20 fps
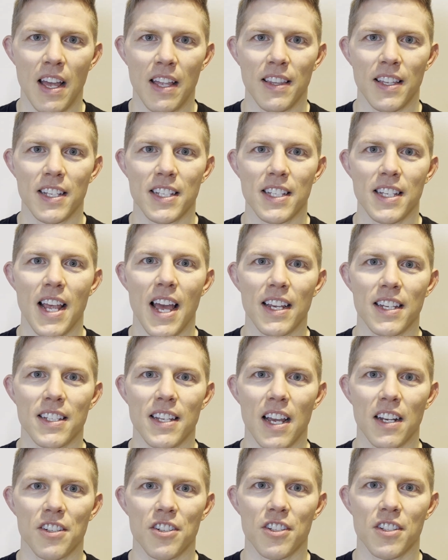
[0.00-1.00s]
This next
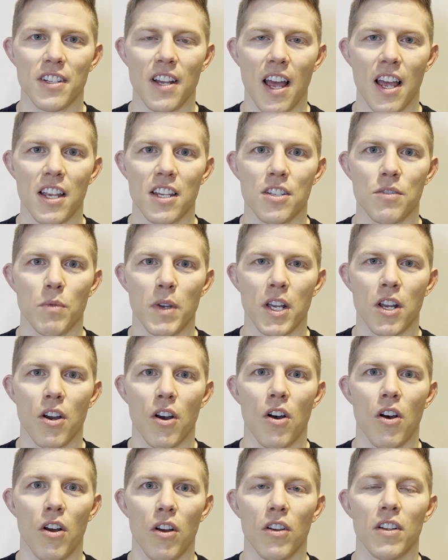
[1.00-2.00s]
exercise we
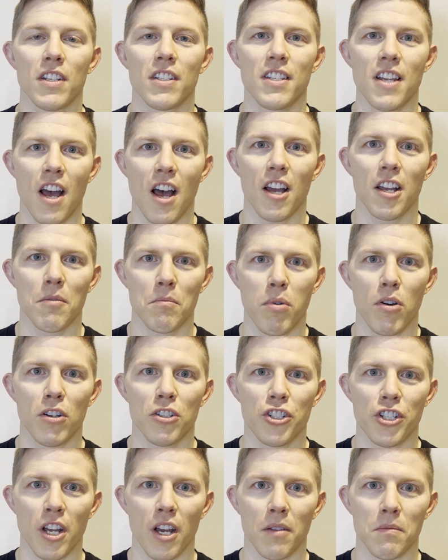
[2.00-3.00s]
call tongue
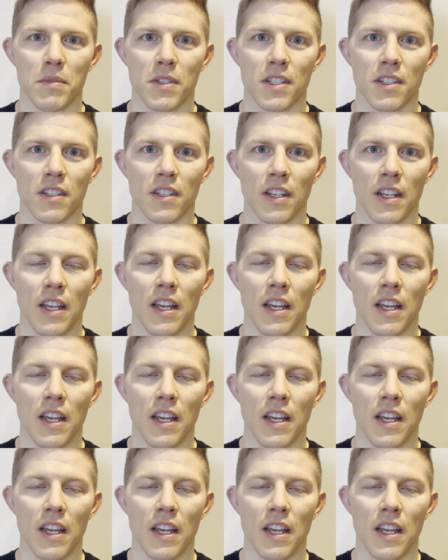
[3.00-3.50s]
push-ups.